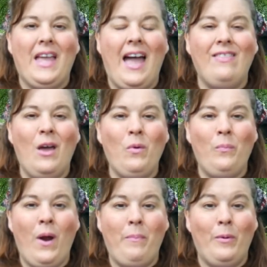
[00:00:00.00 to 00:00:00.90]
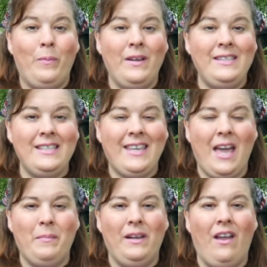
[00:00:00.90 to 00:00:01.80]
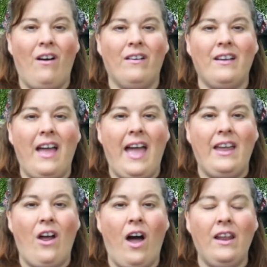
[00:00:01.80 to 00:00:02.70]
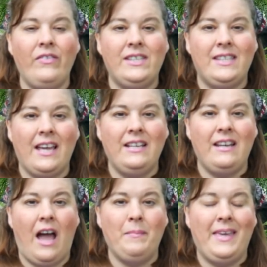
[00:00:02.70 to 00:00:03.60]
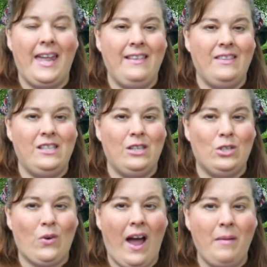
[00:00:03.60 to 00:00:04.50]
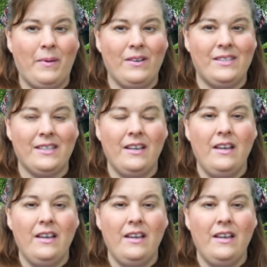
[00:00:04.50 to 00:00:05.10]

And then when Prepper Princess came along and all of a sudden I'm getting these subscribers,